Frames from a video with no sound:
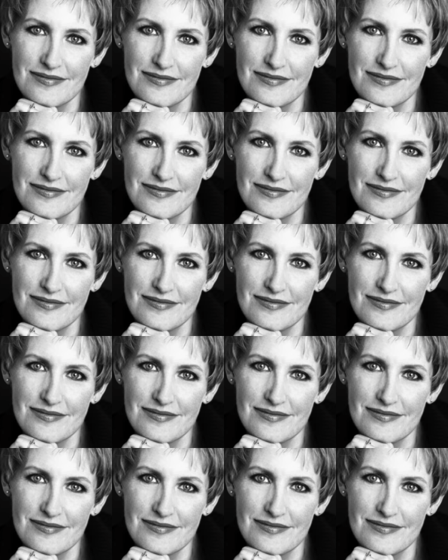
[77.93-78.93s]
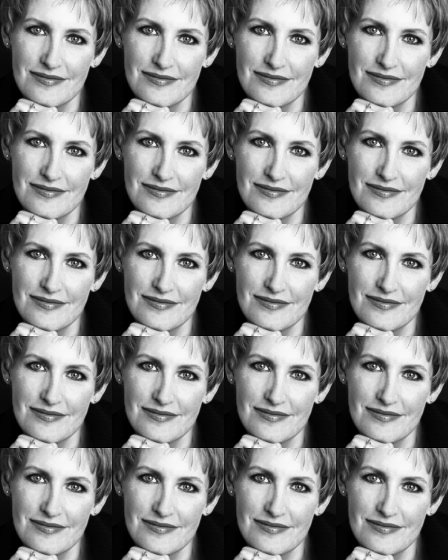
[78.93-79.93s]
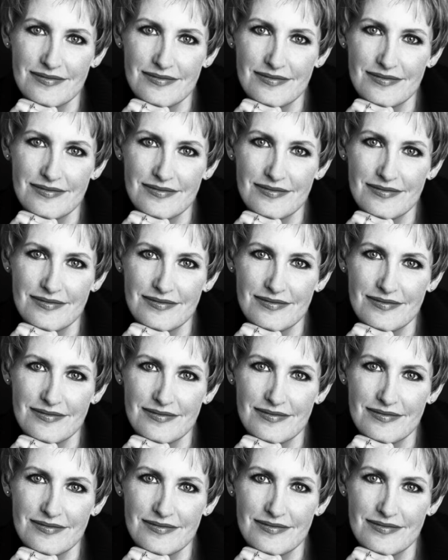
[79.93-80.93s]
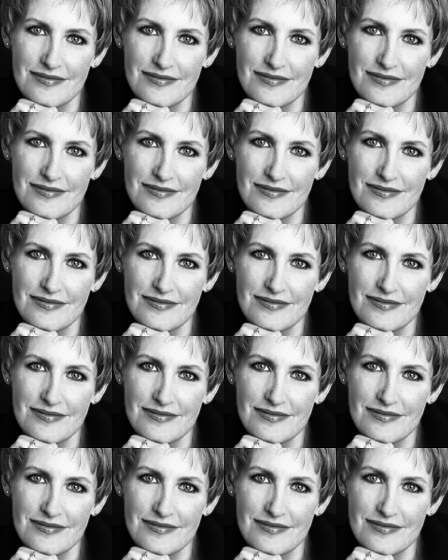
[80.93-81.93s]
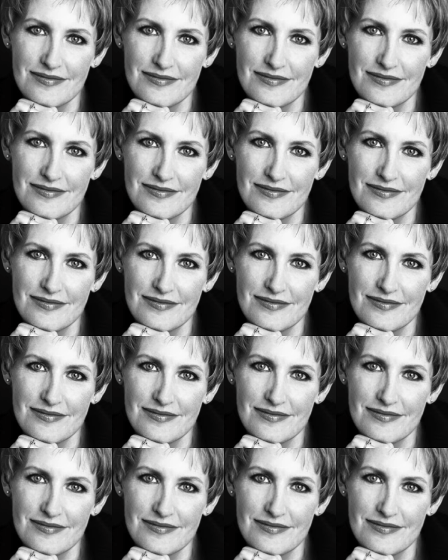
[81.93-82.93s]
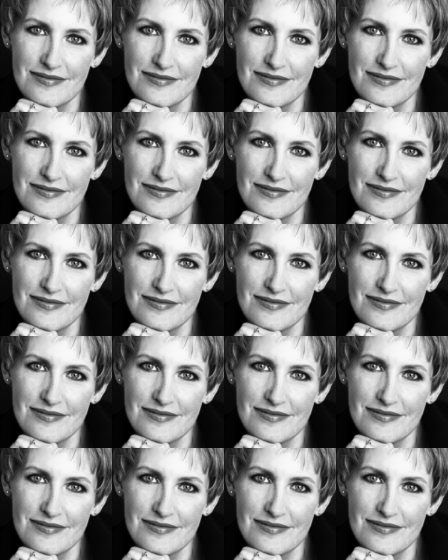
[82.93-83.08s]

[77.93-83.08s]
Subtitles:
The face doesn't move, so there is nothing to read.